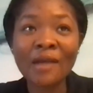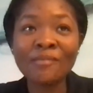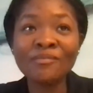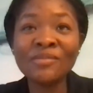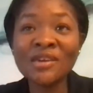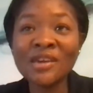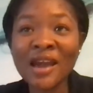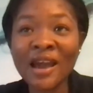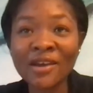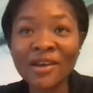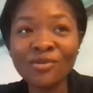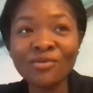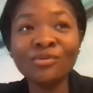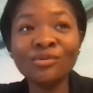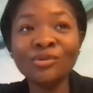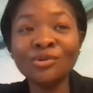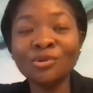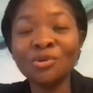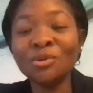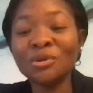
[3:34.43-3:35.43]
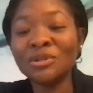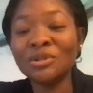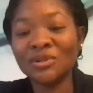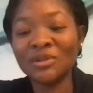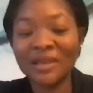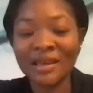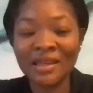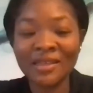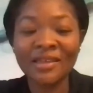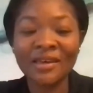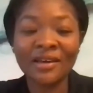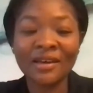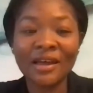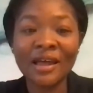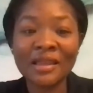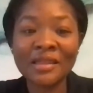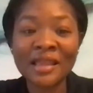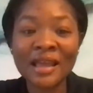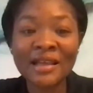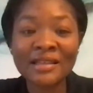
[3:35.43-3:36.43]
me and you will do it together.
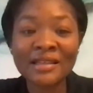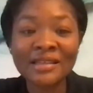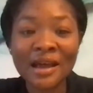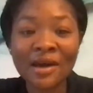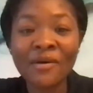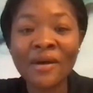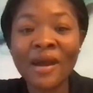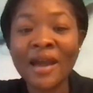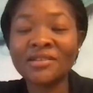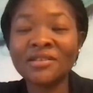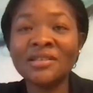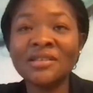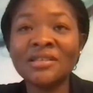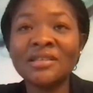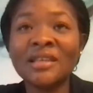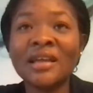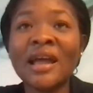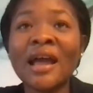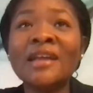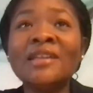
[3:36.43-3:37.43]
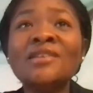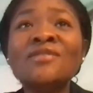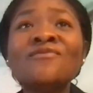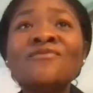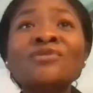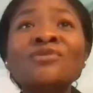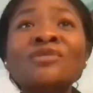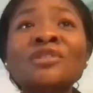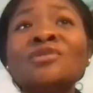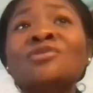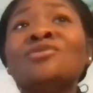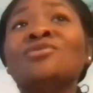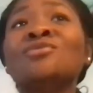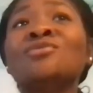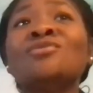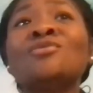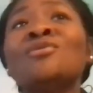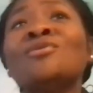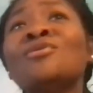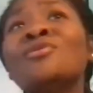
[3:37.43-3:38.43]
And that's how I actually started. I didn't even need to
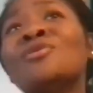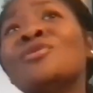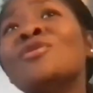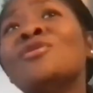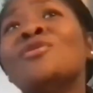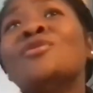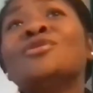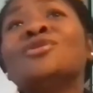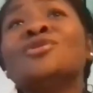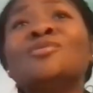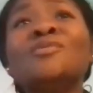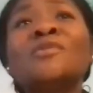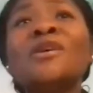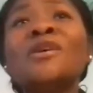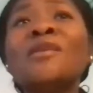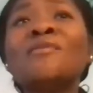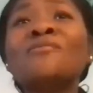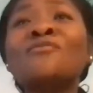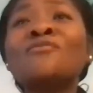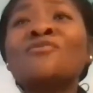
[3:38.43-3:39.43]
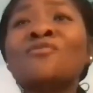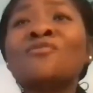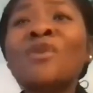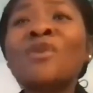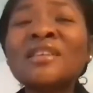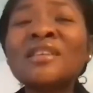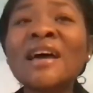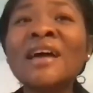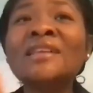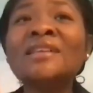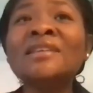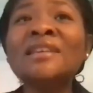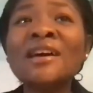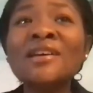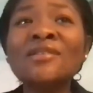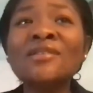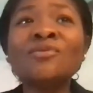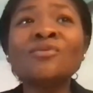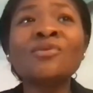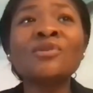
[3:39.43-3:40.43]
go to BM. What I
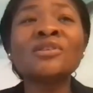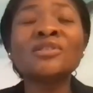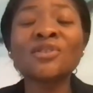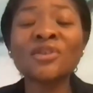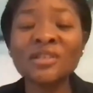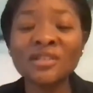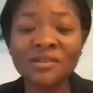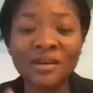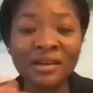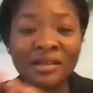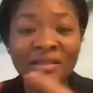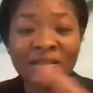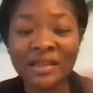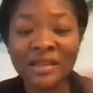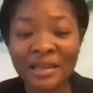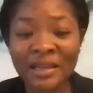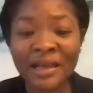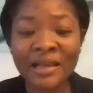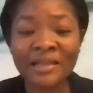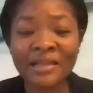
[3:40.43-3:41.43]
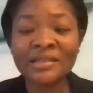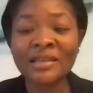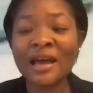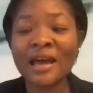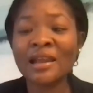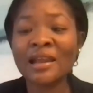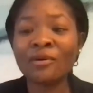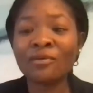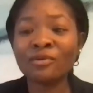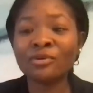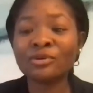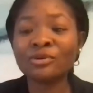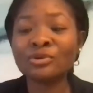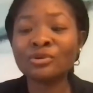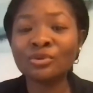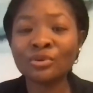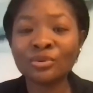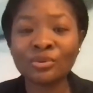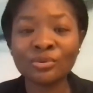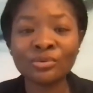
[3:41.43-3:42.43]
needed was just credit alert and I was
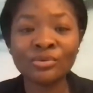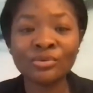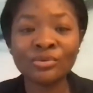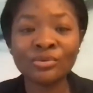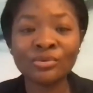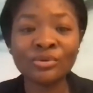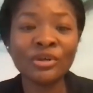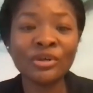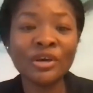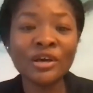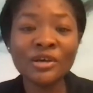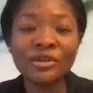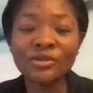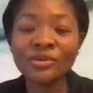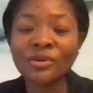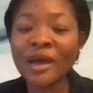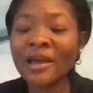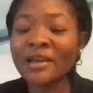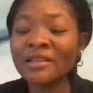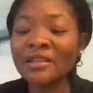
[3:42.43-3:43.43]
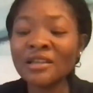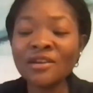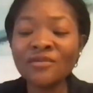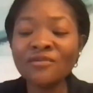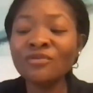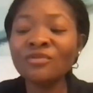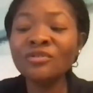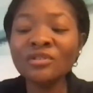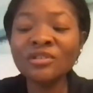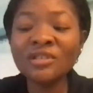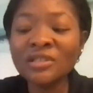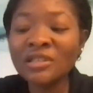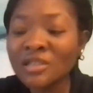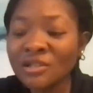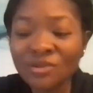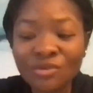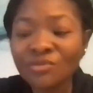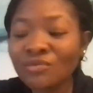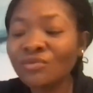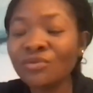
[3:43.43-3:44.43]
sold. So I didn't even need
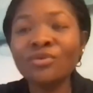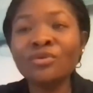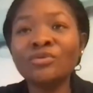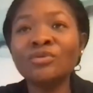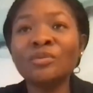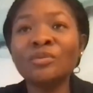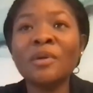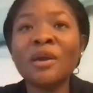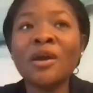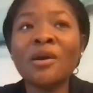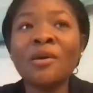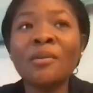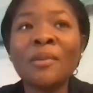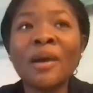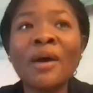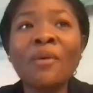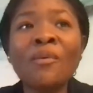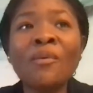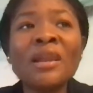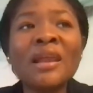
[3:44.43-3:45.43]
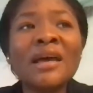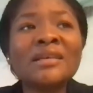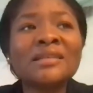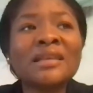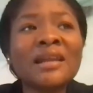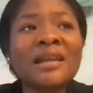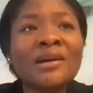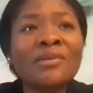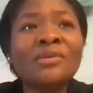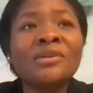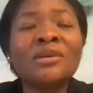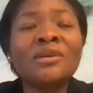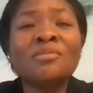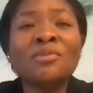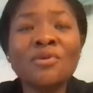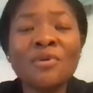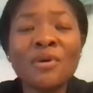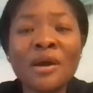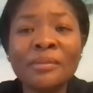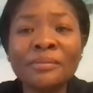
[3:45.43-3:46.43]
to even go to BM. And when I started with the
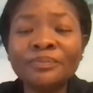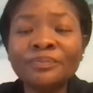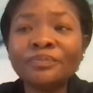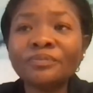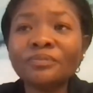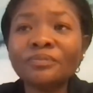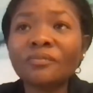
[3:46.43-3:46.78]
BOM,